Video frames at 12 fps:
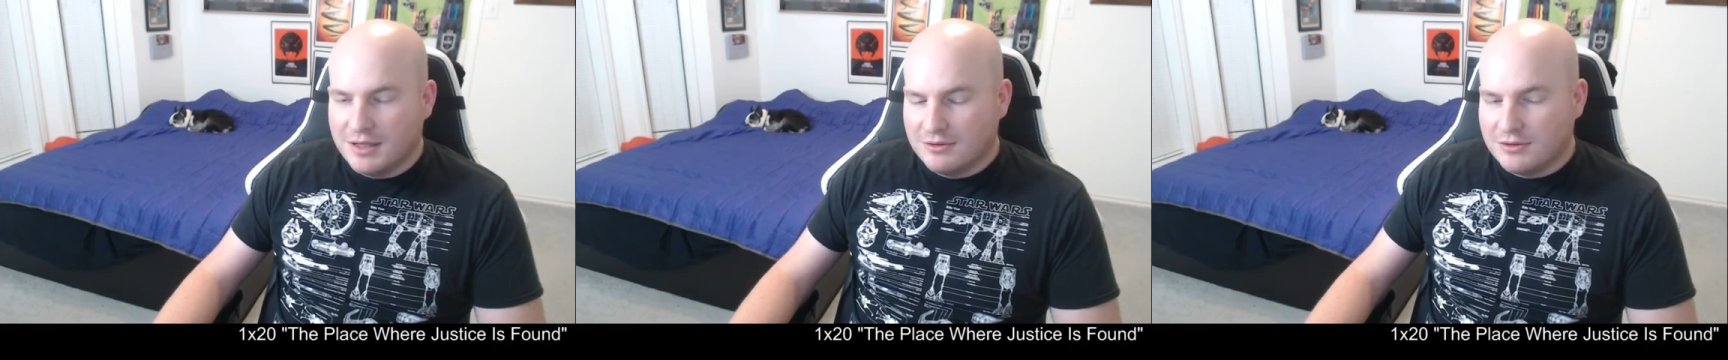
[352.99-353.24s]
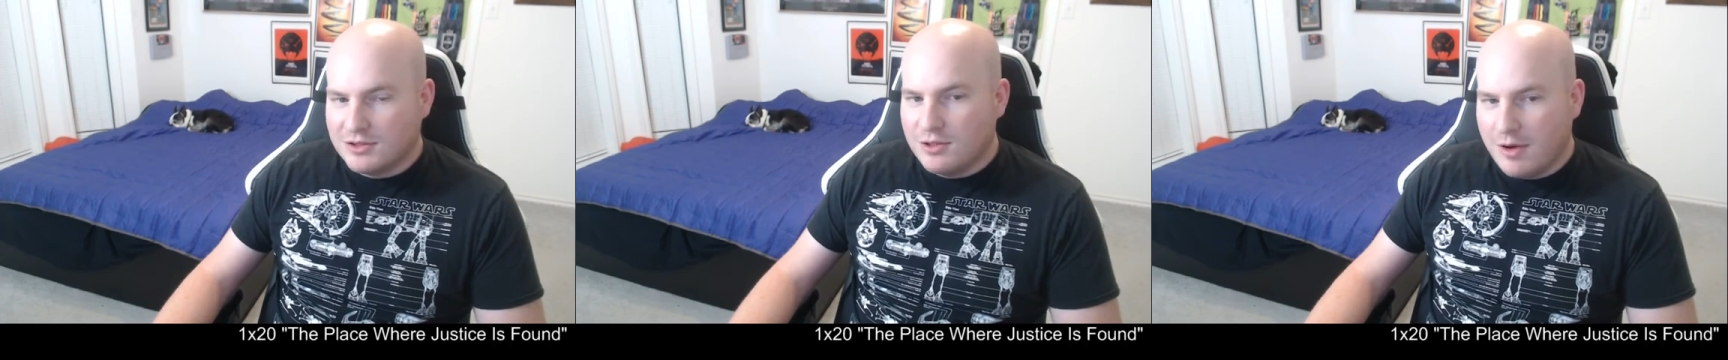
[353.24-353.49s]

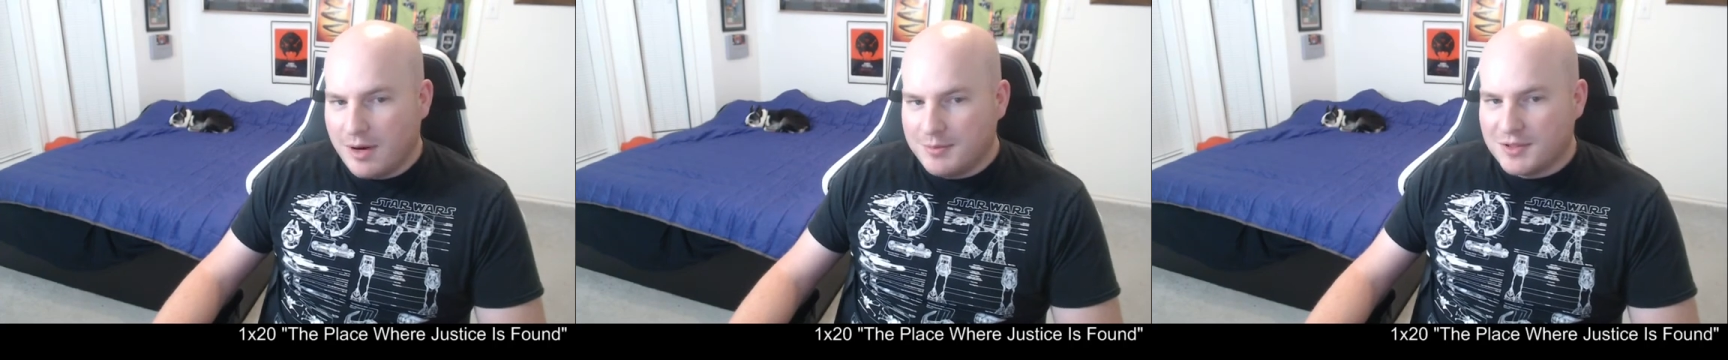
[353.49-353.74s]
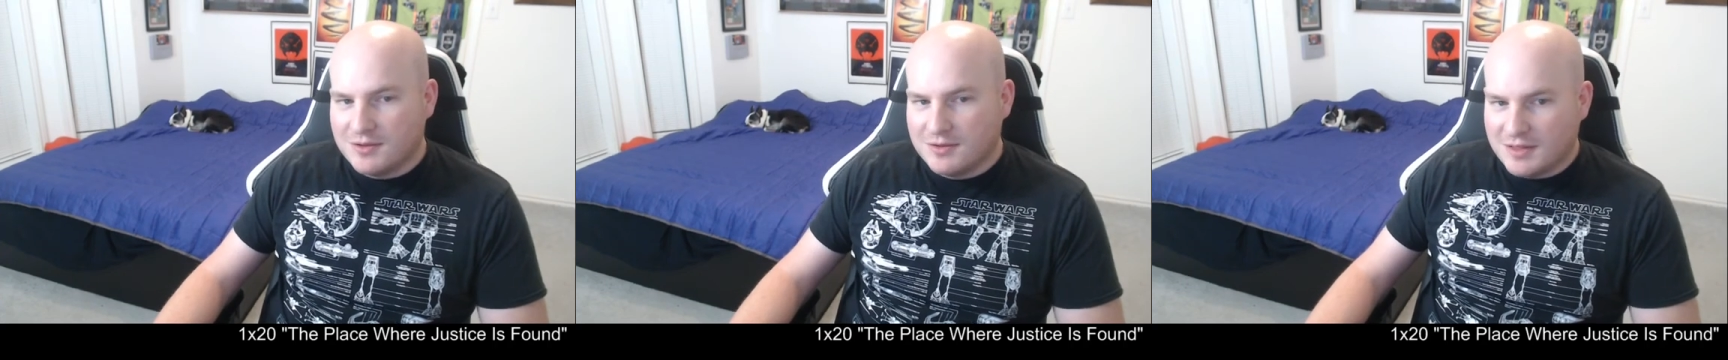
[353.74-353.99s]
There's two
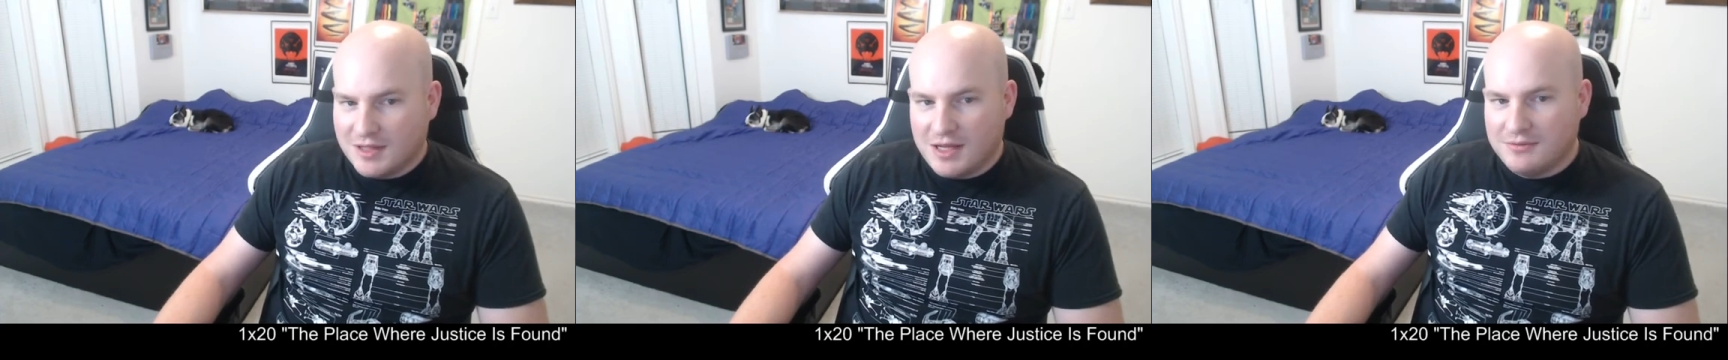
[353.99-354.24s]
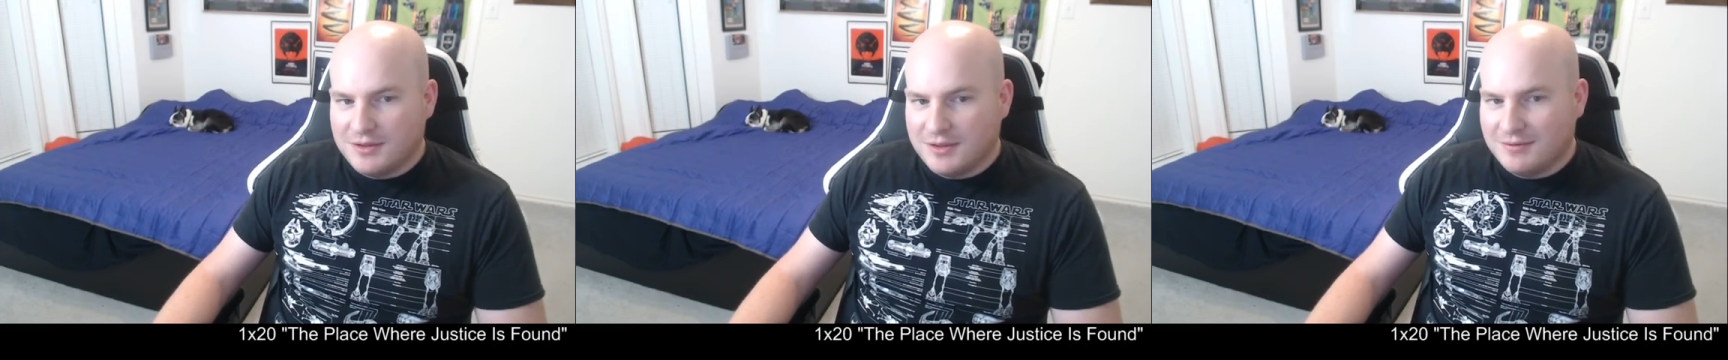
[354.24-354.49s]
episodes
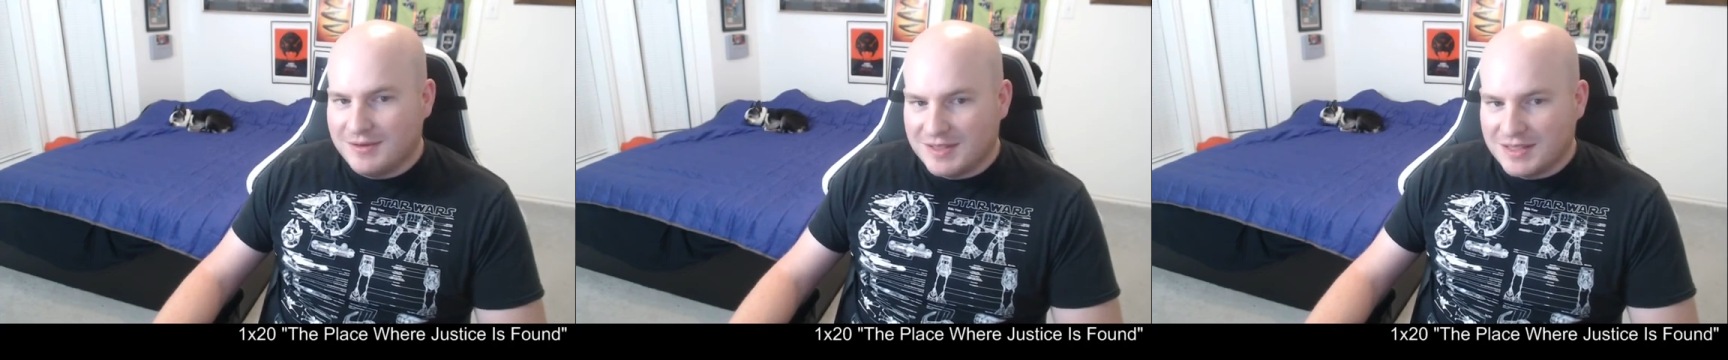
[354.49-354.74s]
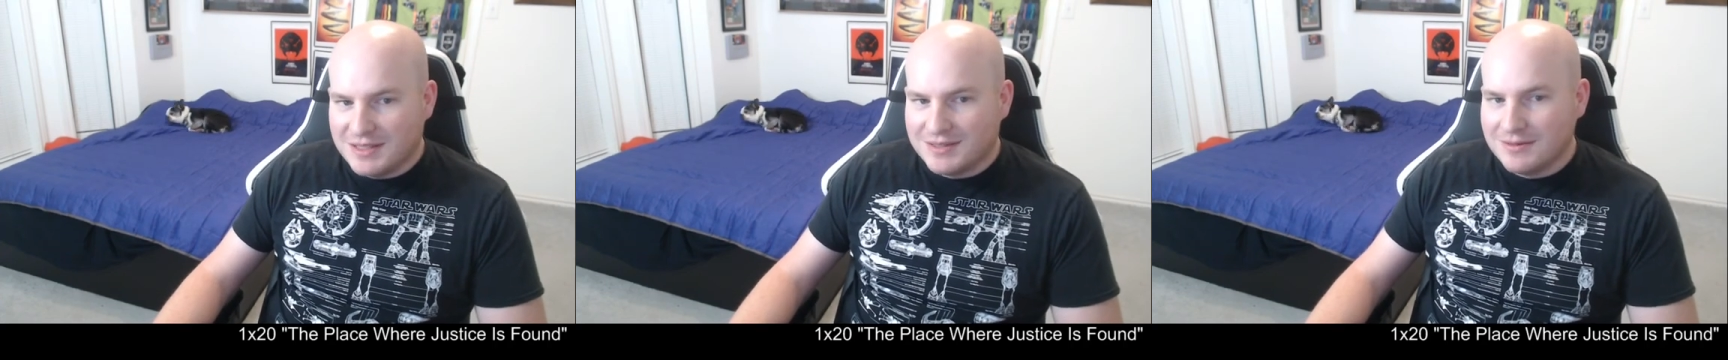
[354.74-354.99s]
left of this
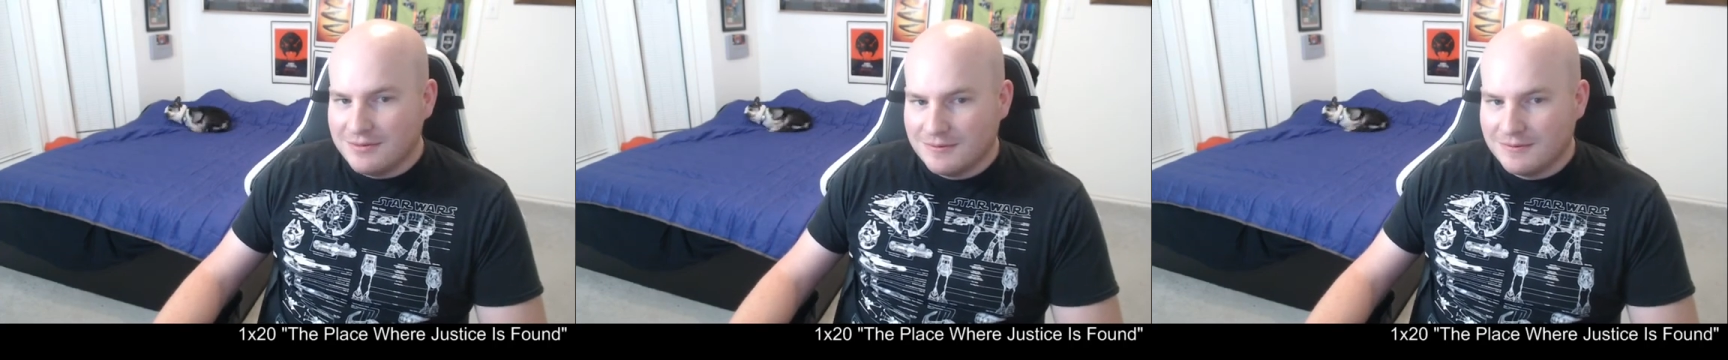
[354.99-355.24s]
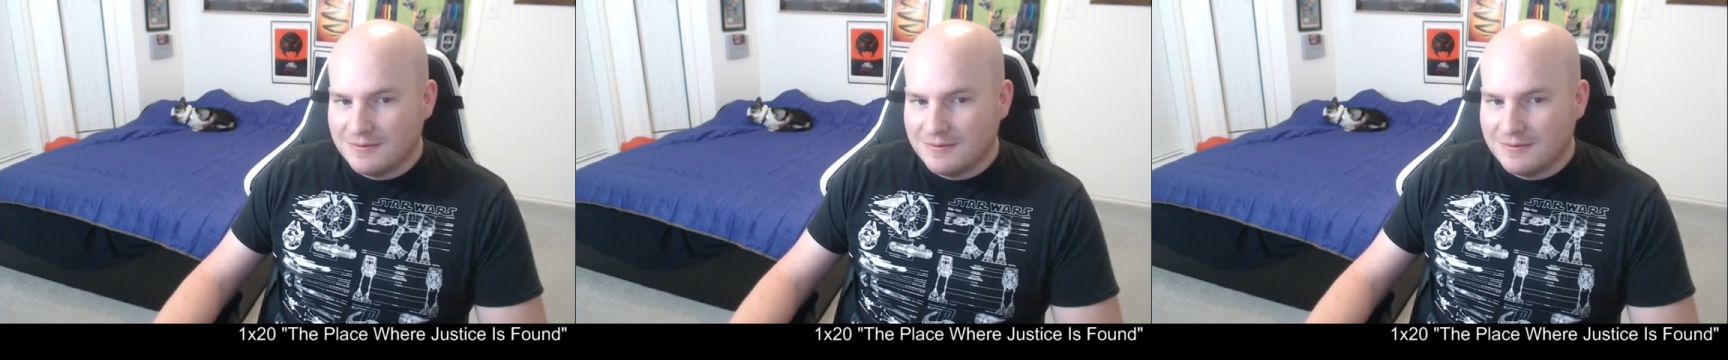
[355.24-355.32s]
season,